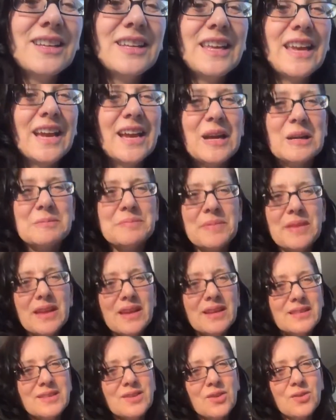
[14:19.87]
Yeah.
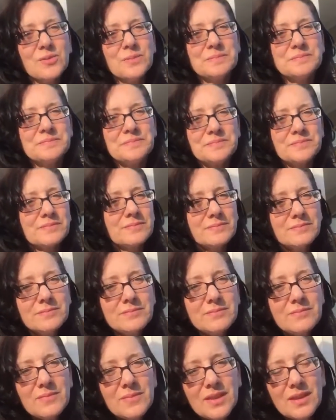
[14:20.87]
So,
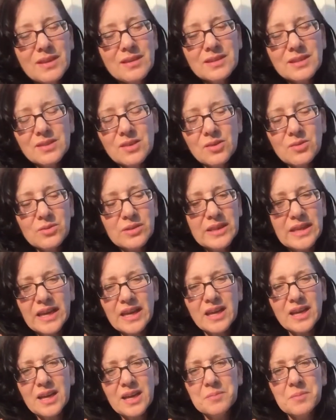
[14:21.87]
so
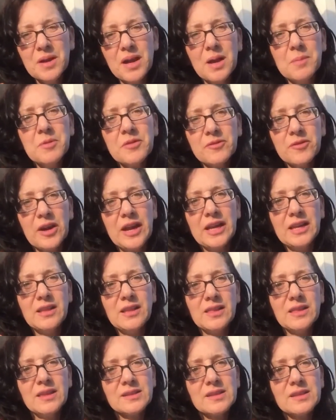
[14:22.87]
yeah, I'm, I'm afraid
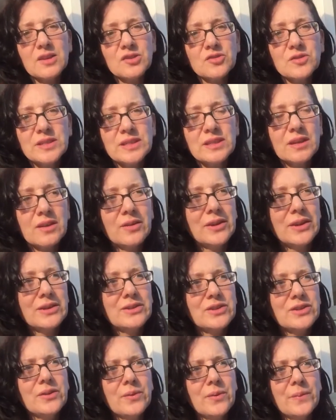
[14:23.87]
that this country is going
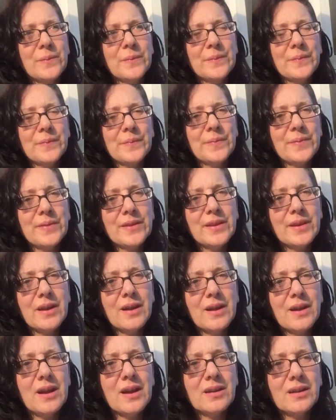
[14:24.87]
to
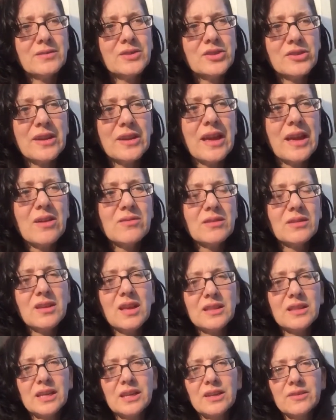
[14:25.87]
uh, turn out a
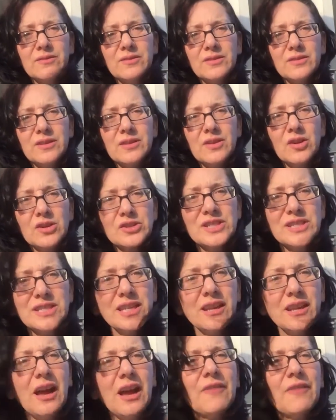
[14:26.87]
lot like
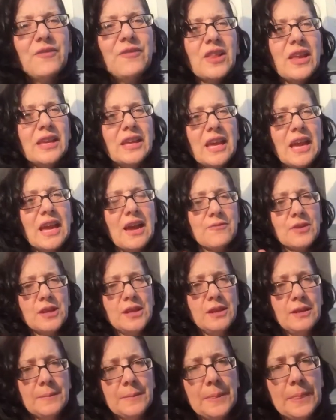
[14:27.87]
Argentina. I feel like
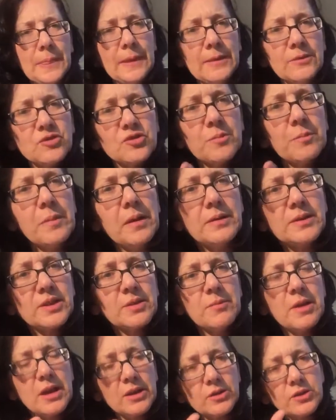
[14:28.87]
every
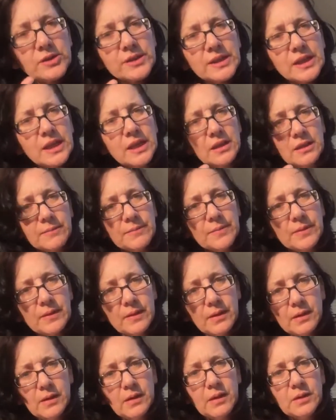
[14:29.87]
democracy
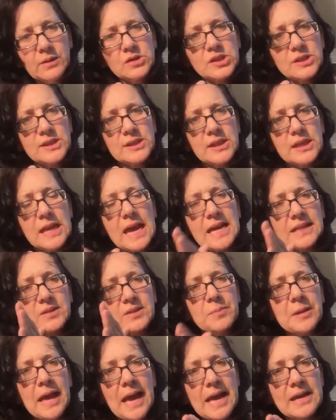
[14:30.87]
just
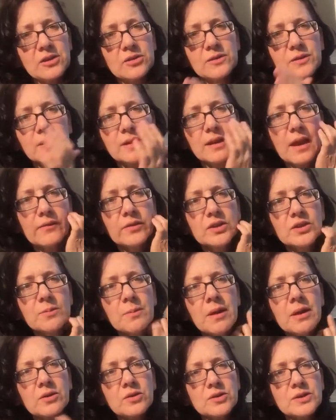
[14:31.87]
as a pattern. Every
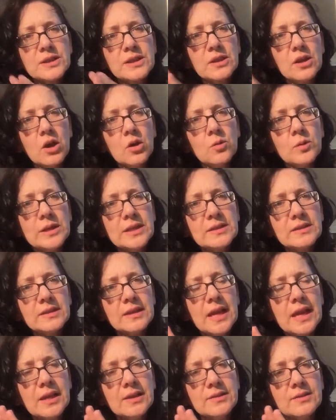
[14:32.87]
democracy
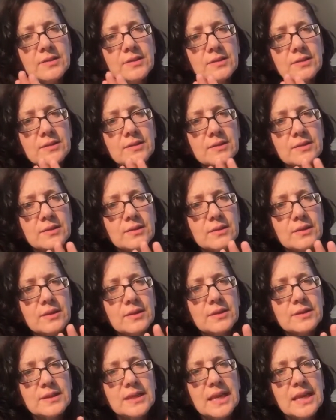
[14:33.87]
always ends
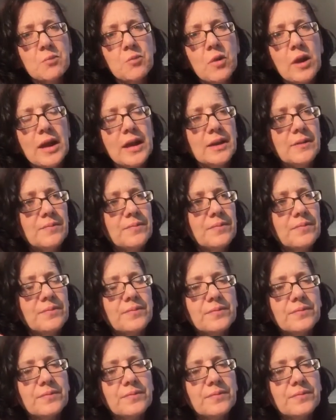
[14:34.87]
the same way,